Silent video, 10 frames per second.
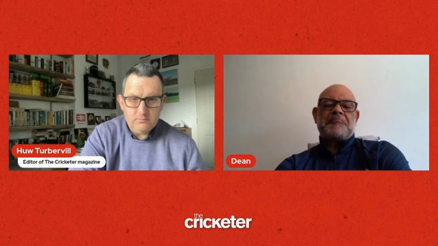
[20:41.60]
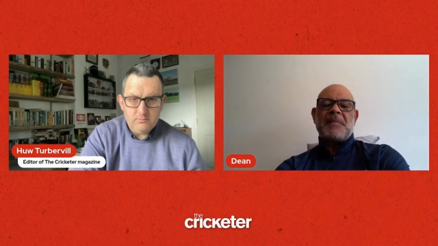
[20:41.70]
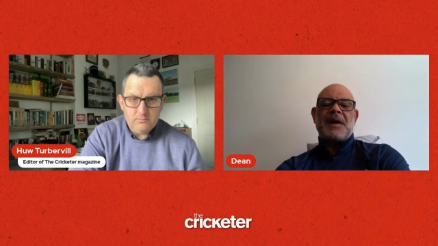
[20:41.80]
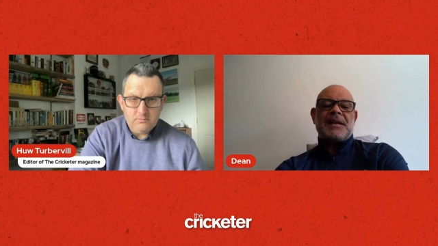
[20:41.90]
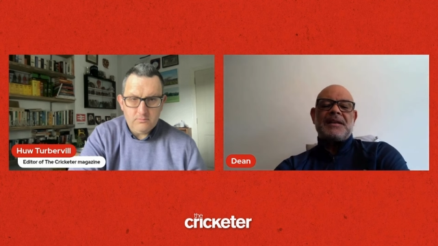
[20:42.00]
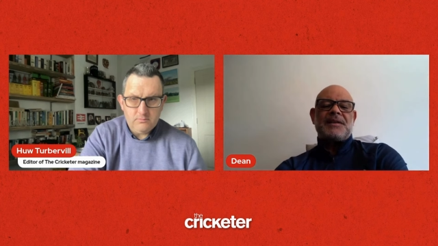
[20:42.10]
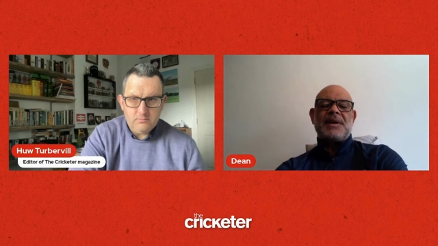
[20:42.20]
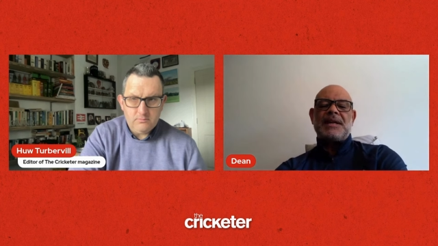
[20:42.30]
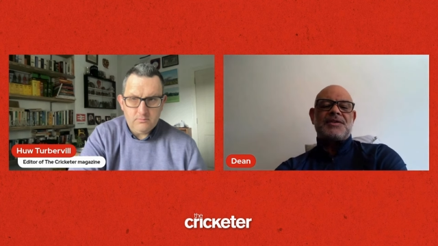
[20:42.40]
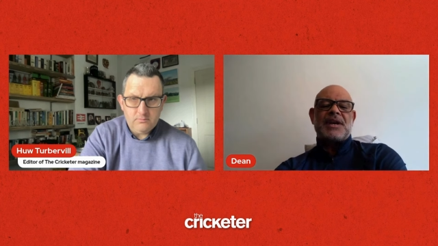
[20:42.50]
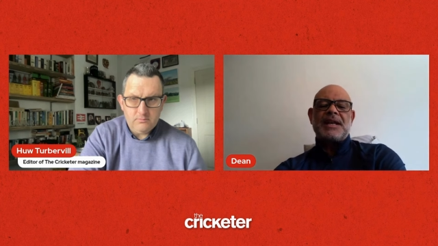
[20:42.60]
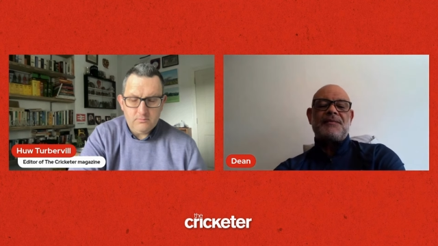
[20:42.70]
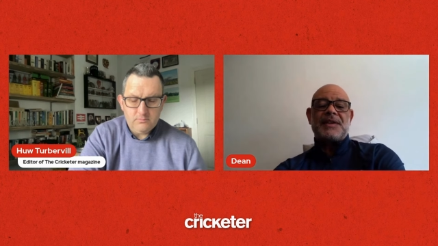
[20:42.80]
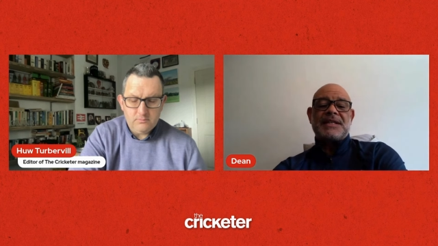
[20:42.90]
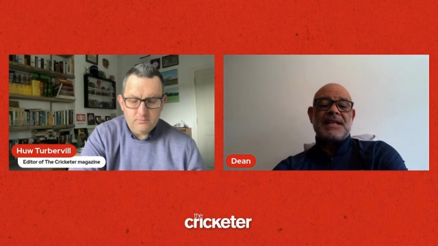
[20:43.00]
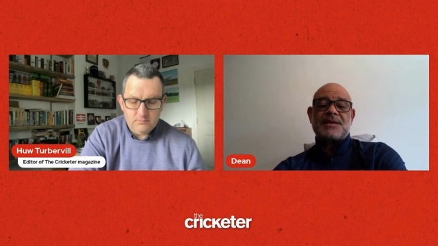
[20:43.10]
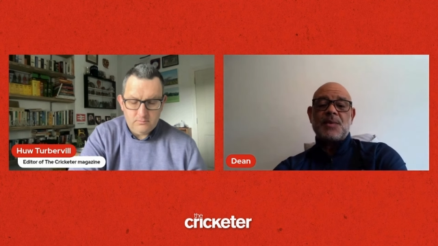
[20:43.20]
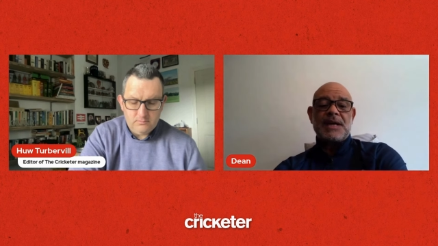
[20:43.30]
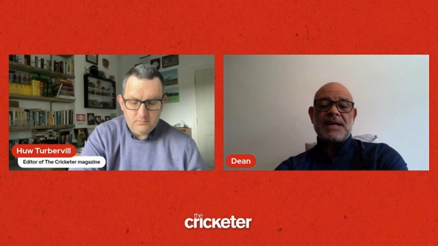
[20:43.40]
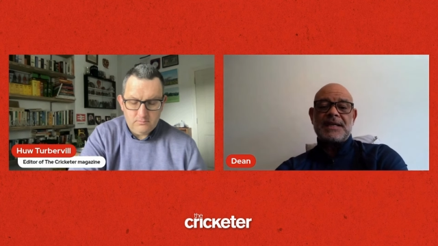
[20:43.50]
Speaker 1: I didn't do any training for six
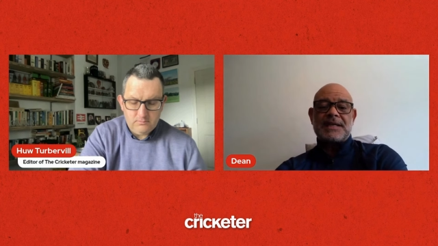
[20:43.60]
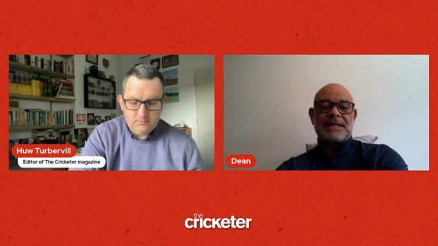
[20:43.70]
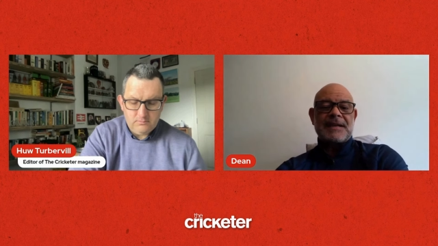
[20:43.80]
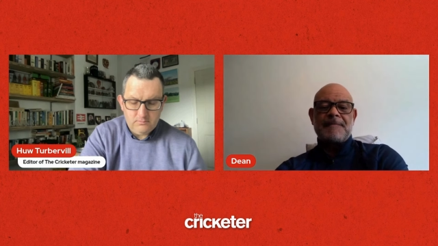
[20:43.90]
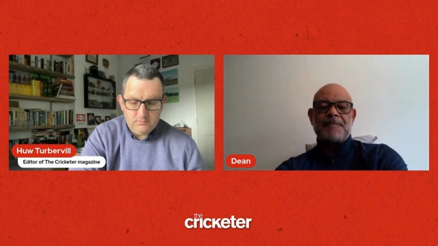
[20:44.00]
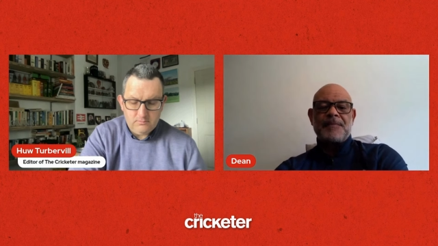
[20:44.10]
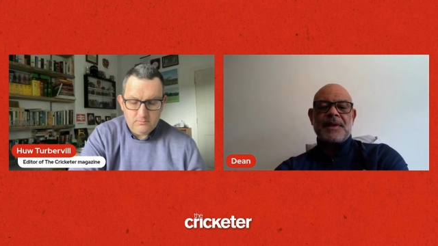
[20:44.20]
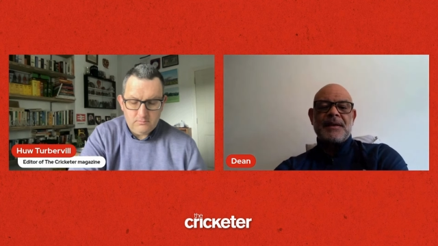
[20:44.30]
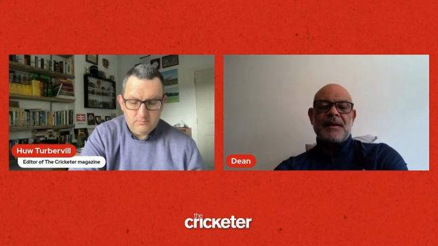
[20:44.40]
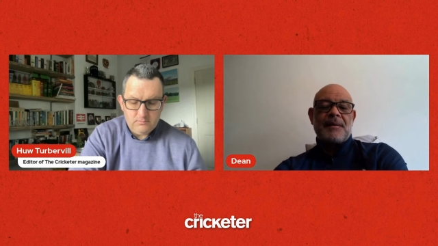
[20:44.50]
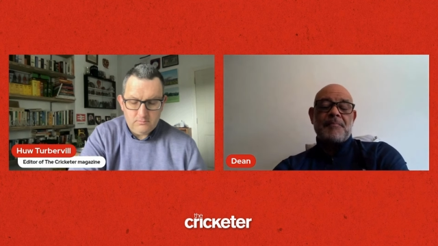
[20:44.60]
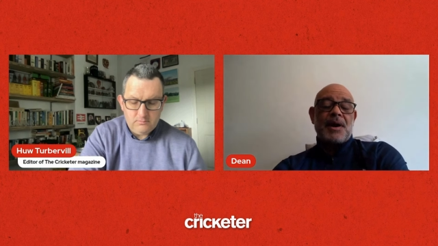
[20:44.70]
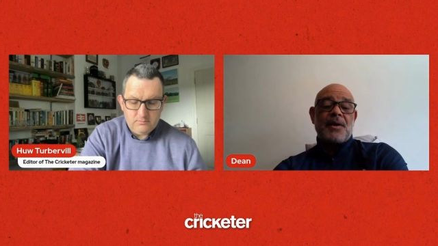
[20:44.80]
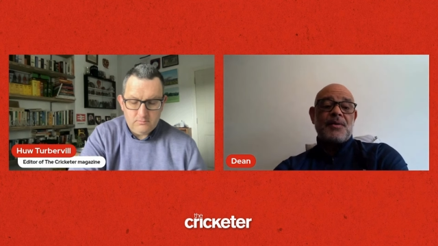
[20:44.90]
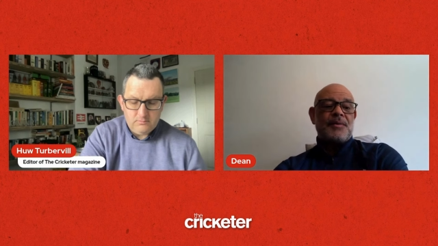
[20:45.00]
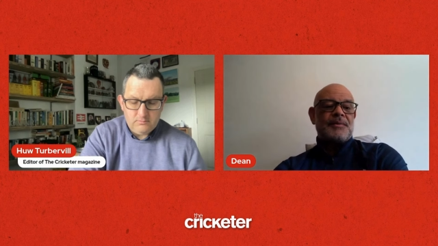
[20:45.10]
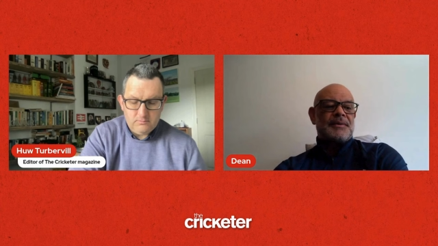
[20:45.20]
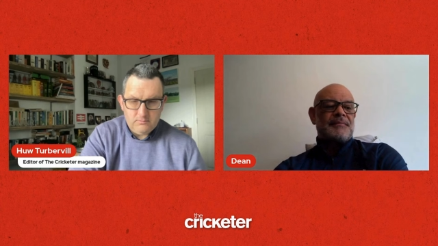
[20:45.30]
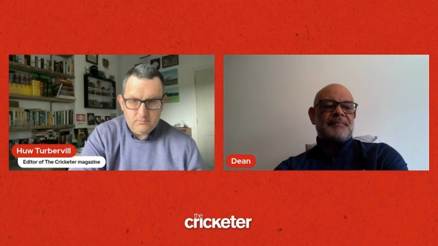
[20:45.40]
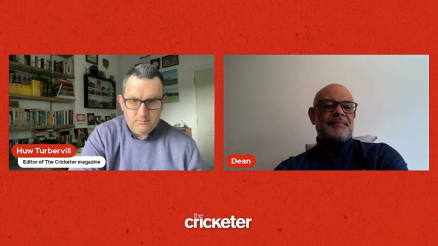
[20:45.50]
weeks. I
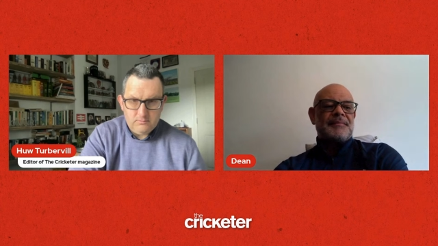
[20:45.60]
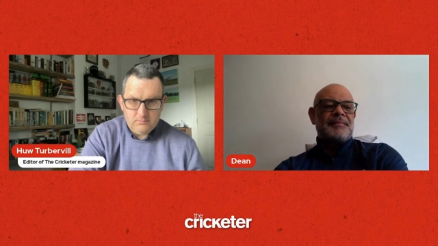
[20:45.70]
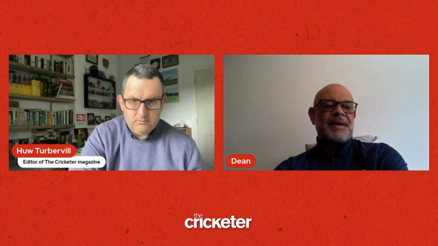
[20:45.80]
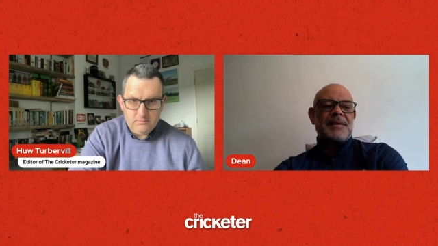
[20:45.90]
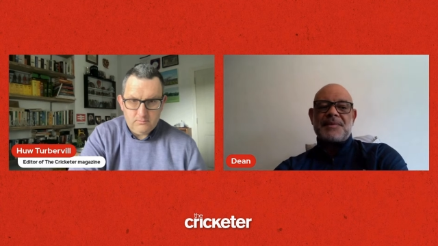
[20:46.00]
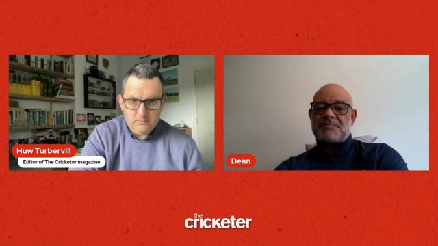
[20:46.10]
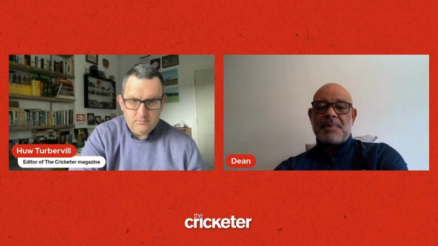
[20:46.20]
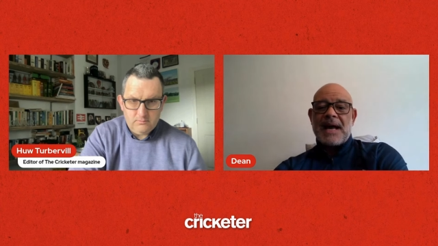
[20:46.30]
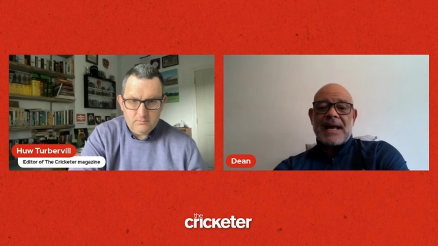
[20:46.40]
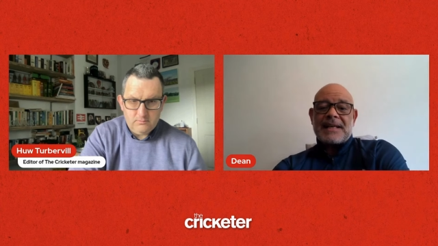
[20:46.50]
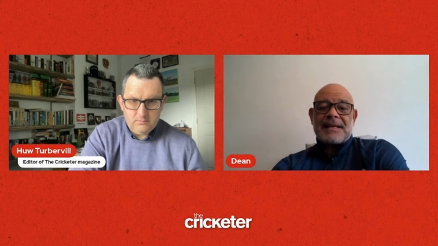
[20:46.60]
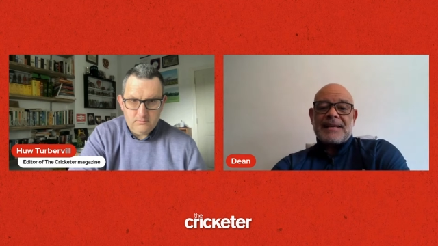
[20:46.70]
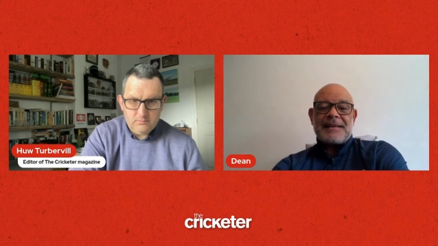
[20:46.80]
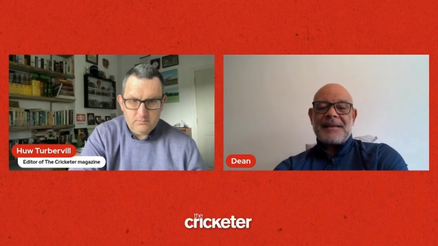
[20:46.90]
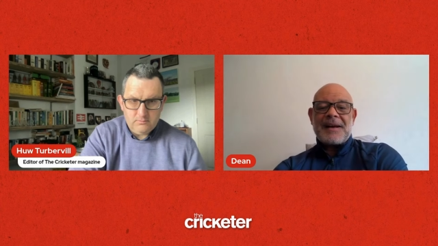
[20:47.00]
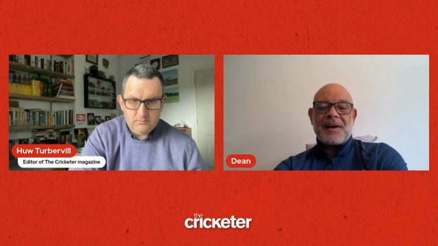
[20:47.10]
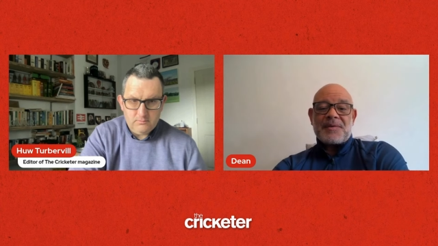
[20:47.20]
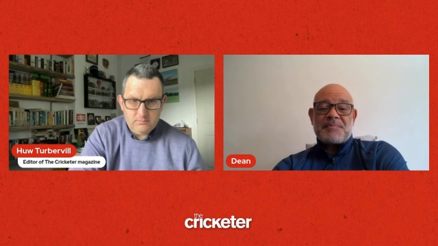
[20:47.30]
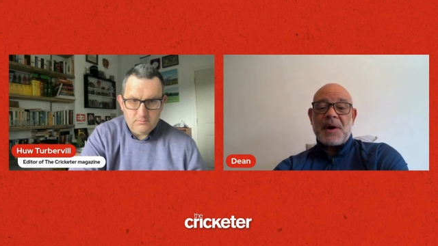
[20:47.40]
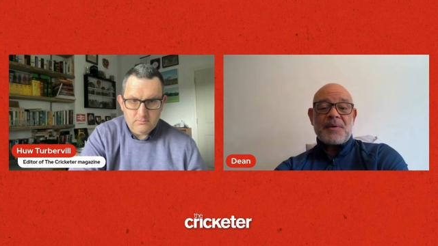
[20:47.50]
bowled. It was back. I
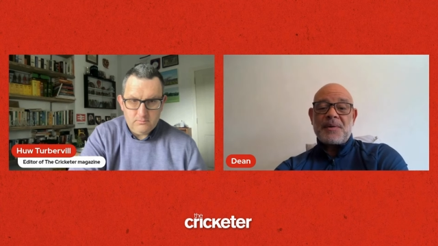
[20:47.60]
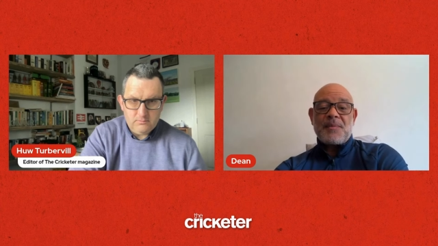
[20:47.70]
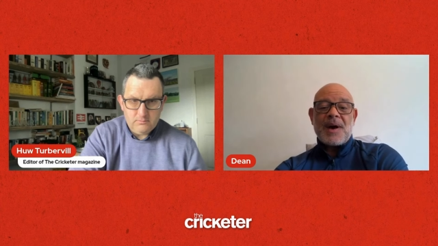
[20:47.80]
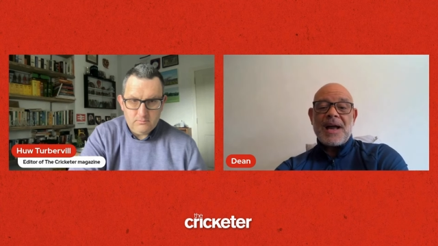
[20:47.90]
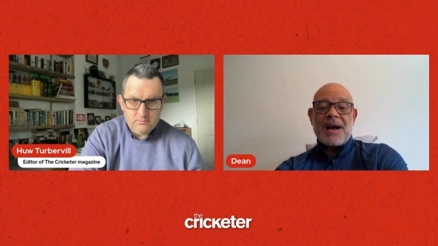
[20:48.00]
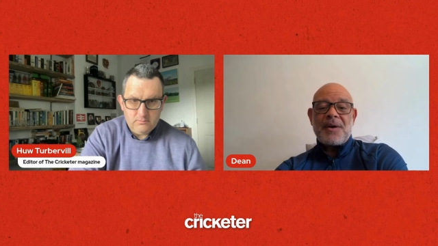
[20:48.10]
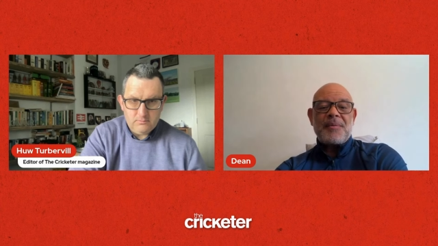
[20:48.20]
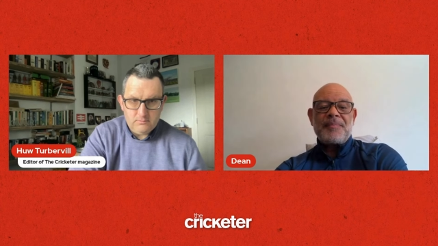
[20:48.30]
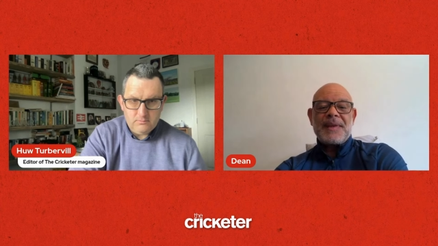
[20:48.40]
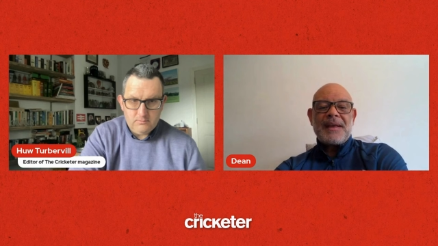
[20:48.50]
was bowling well.